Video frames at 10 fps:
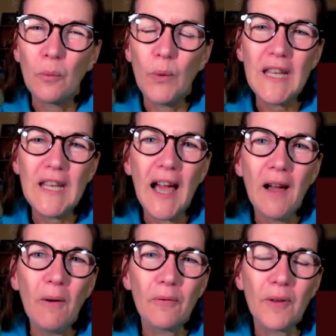We
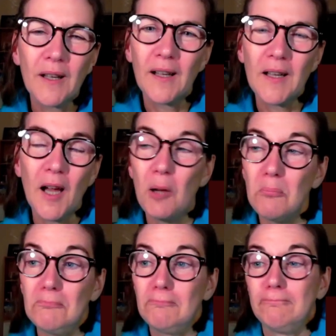have,
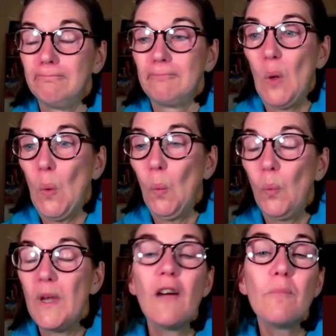um,
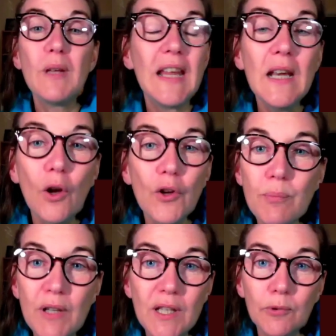we have been
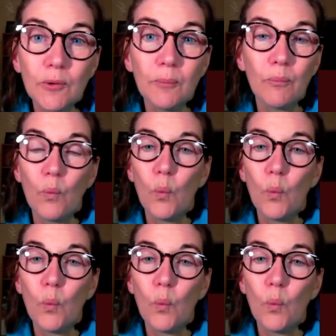inhospitable.